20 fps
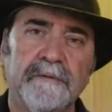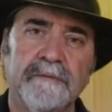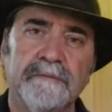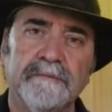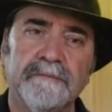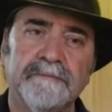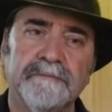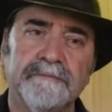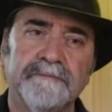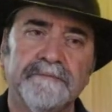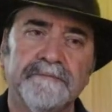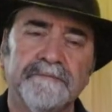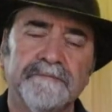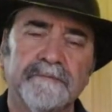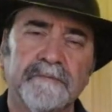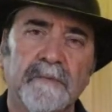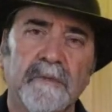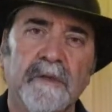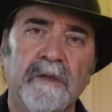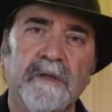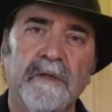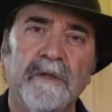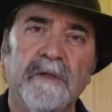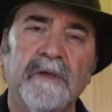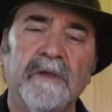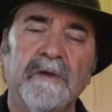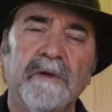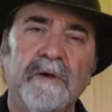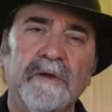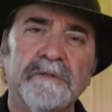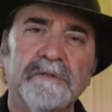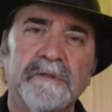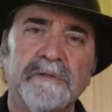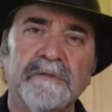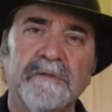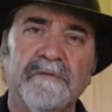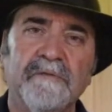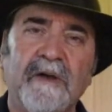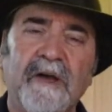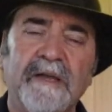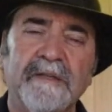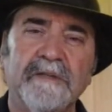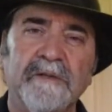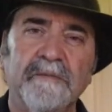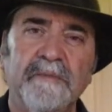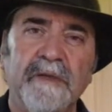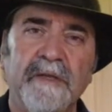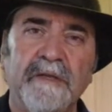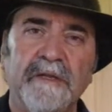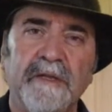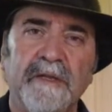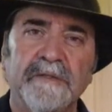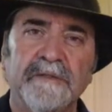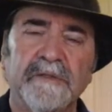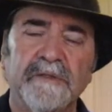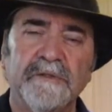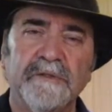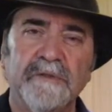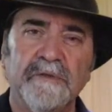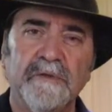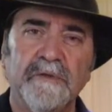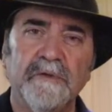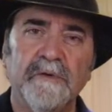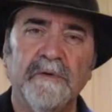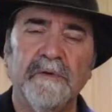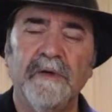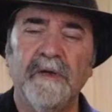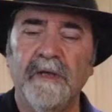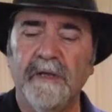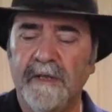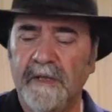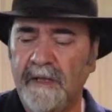you can also divide the beat into two